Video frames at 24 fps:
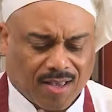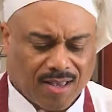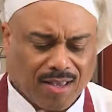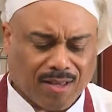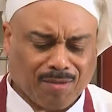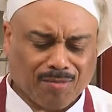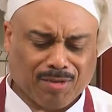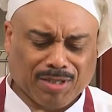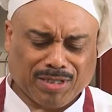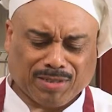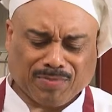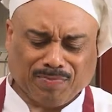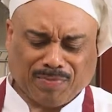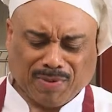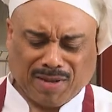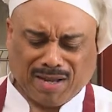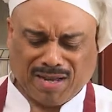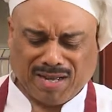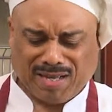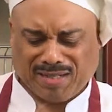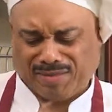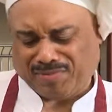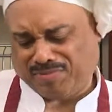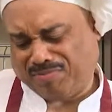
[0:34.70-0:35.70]
it was
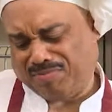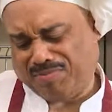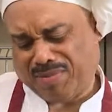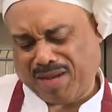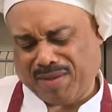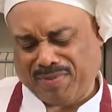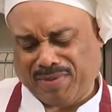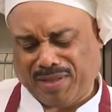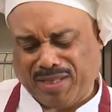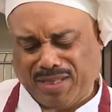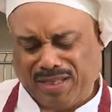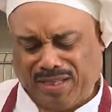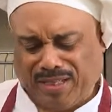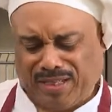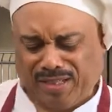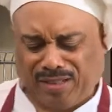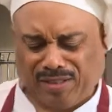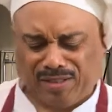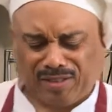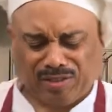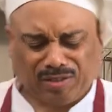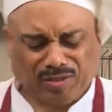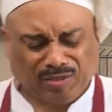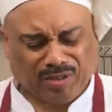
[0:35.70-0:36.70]
but
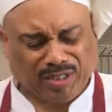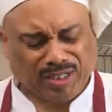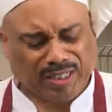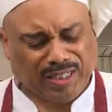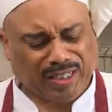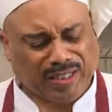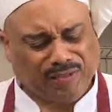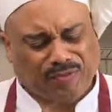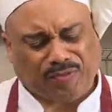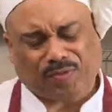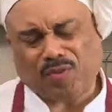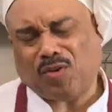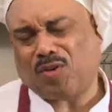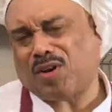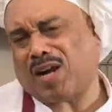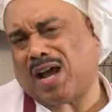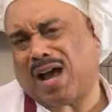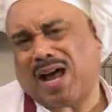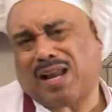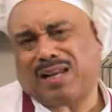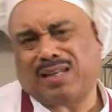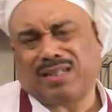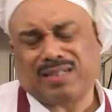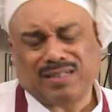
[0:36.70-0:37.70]
maybe $3,
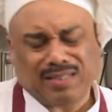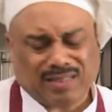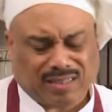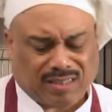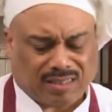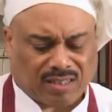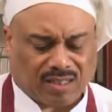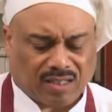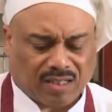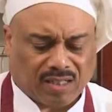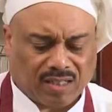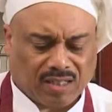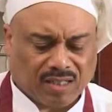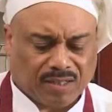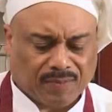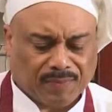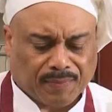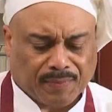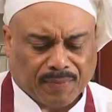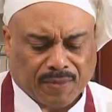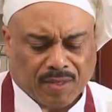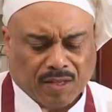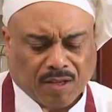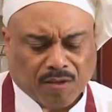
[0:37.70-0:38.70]
$4
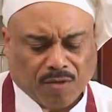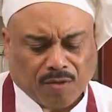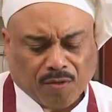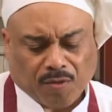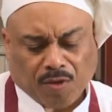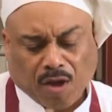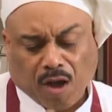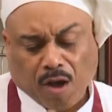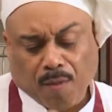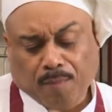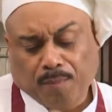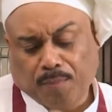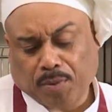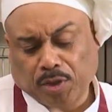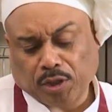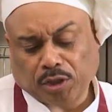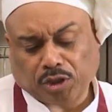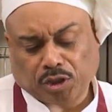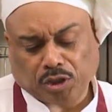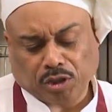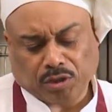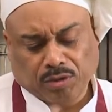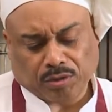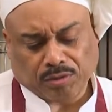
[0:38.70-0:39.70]
a
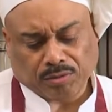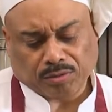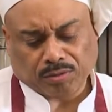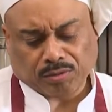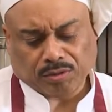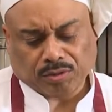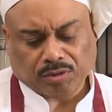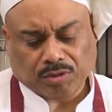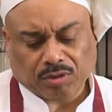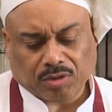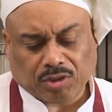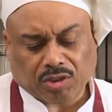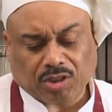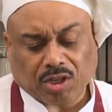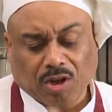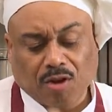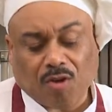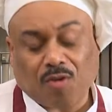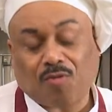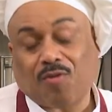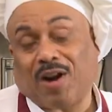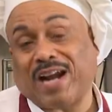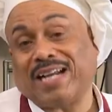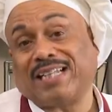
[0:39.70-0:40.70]
bushel.
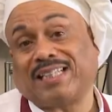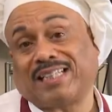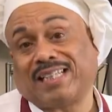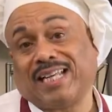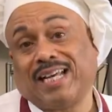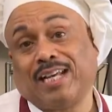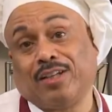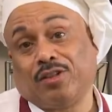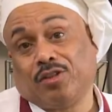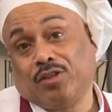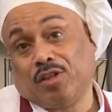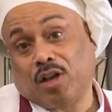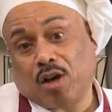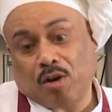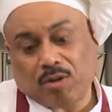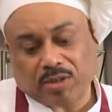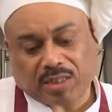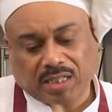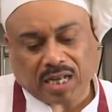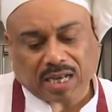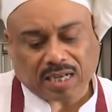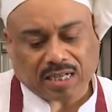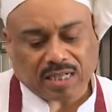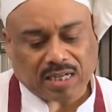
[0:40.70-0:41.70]
So right there, you know
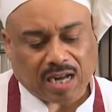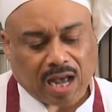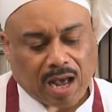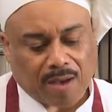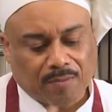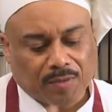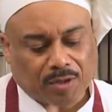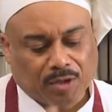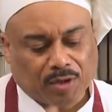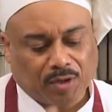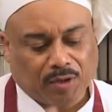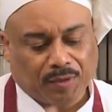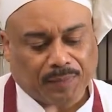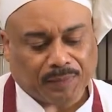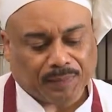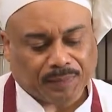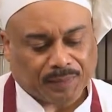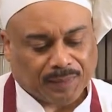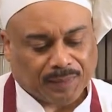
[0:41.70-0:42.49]
it's economical.